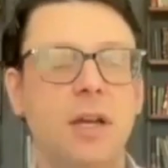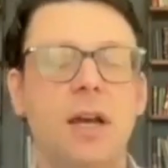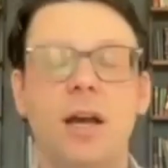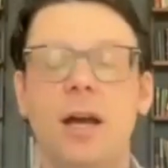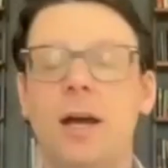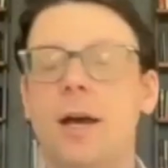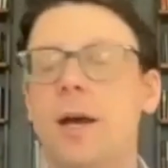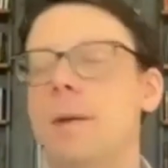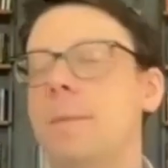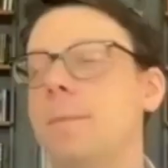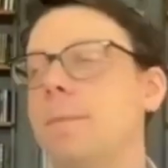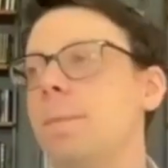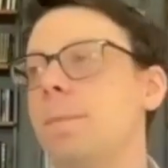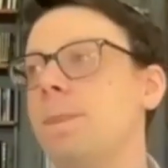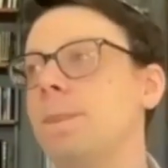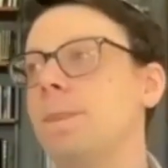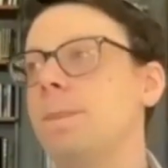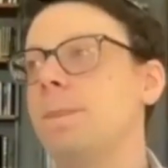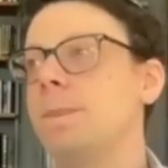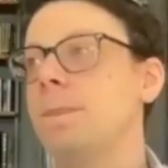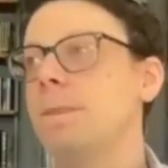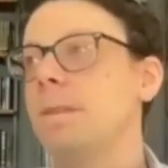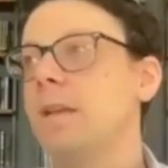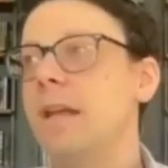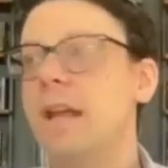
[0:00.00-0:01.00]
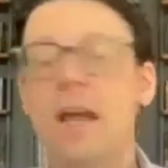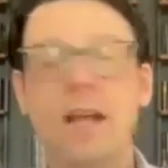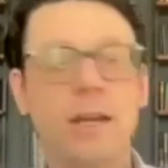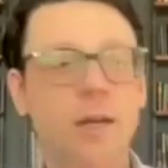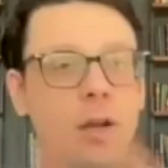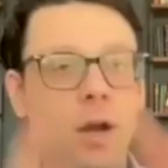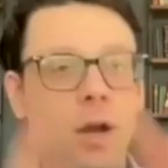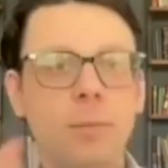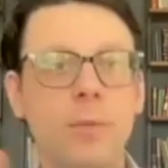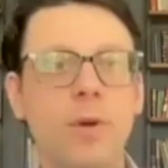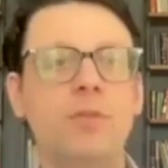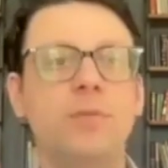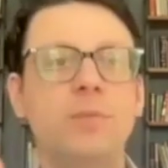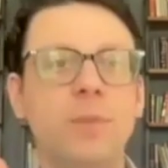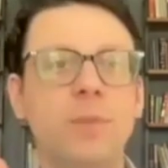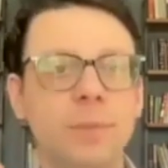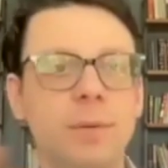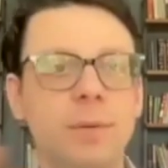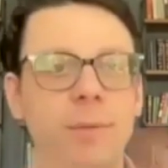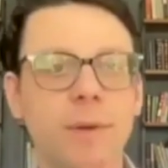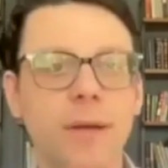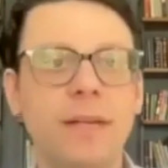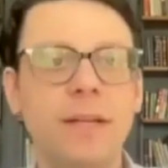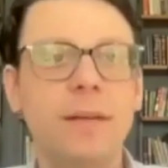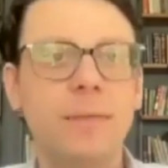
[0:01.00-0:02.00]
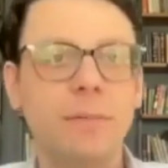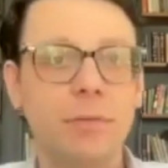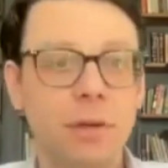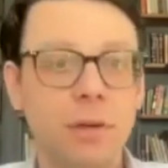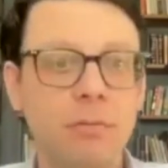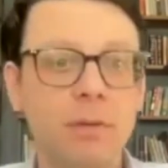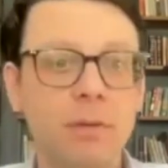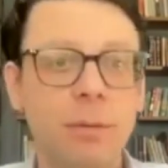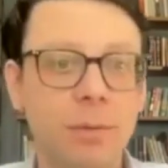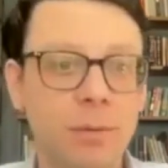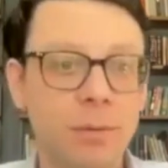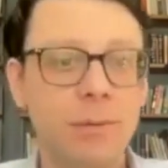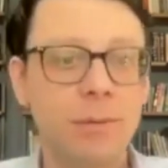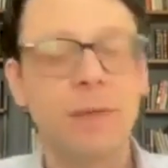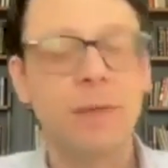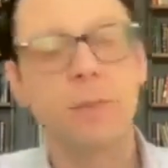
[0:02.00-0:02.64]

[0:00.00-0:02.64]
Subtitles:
And I know most people might never agree with me.